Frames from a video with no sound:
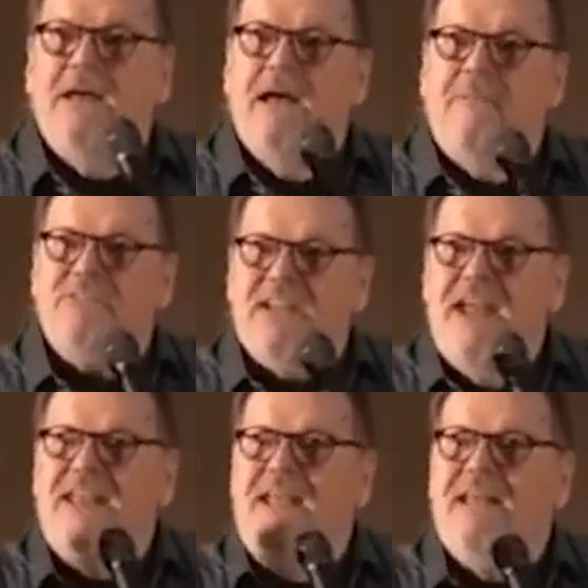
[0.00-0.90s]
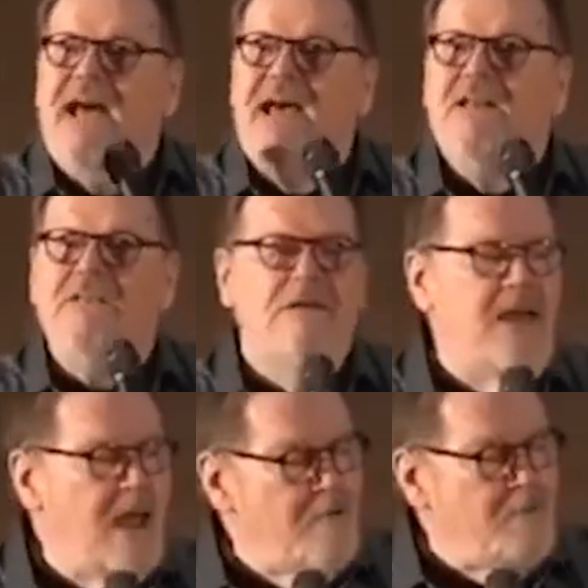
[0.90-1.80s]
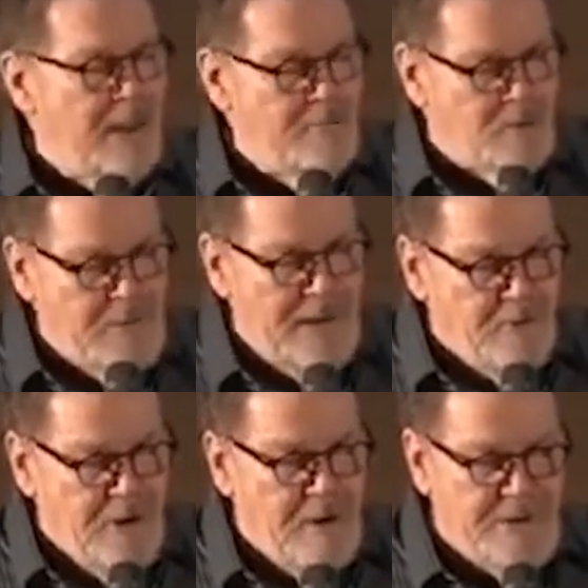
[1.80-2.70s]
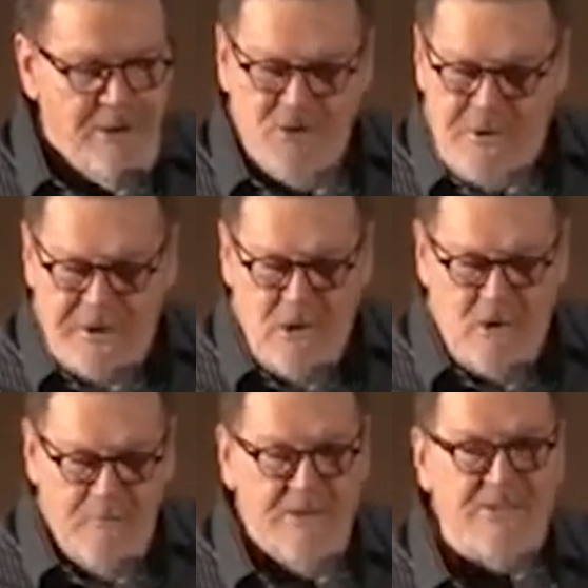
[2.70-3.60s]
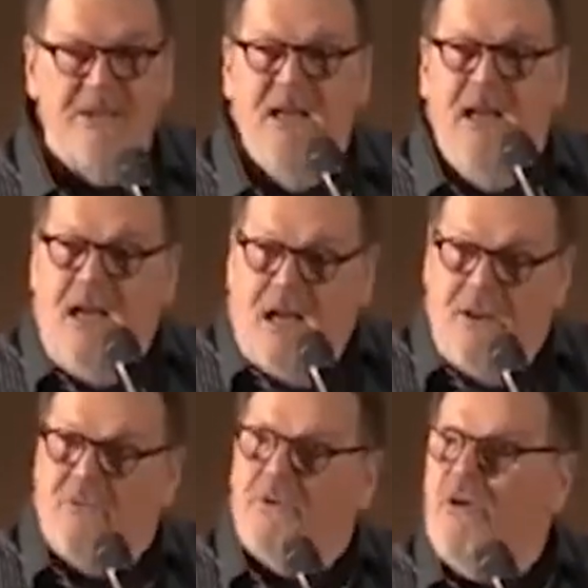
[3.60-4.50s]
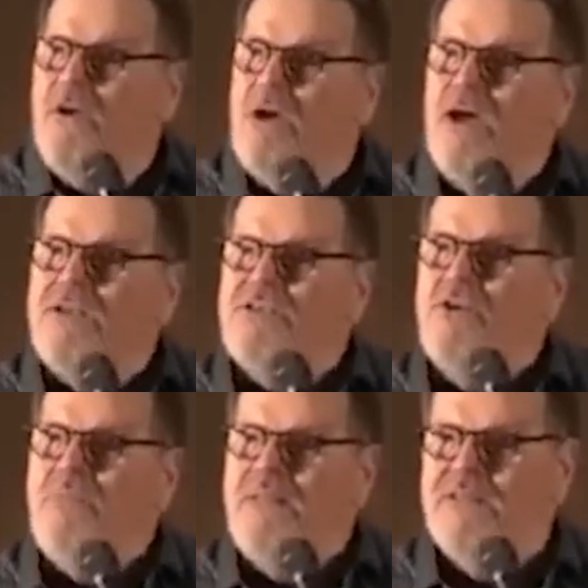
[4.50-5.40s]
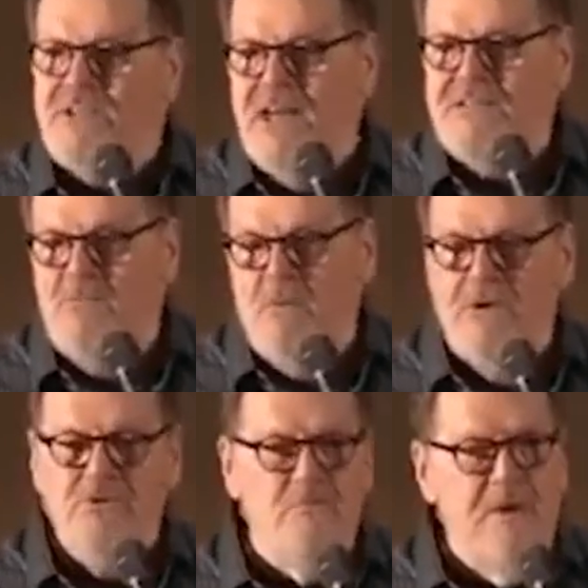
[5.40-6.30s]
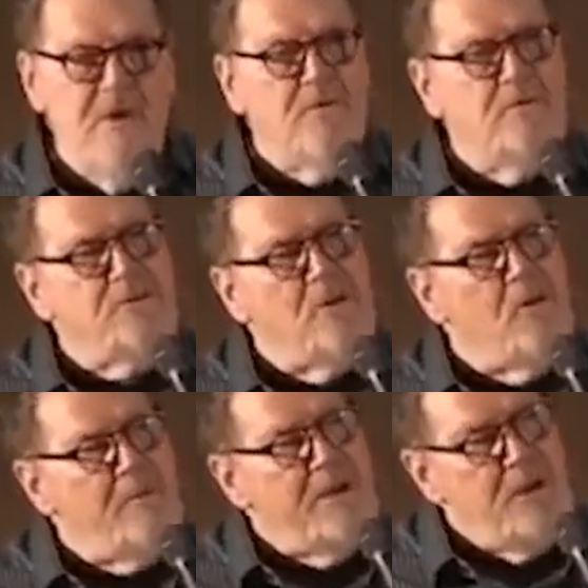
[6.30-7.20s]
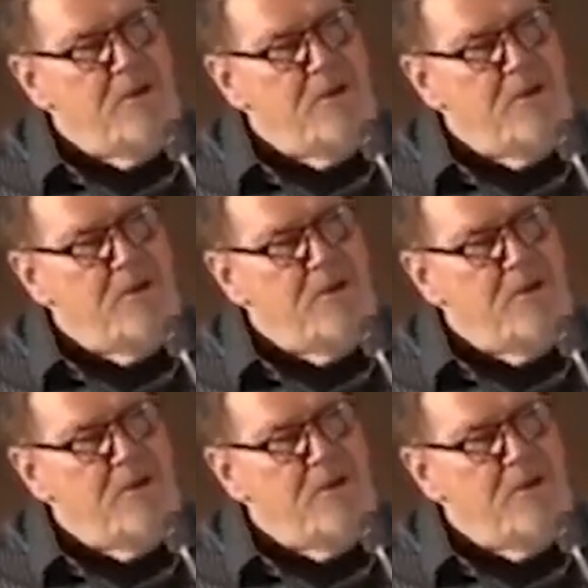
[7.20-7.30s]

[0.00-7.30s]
And uh, I'm standing in the aisle of the airplane with Billy Graham, and here's what I told him I said, Dr. Graham, God has shown me that signs and wonders or miracles are going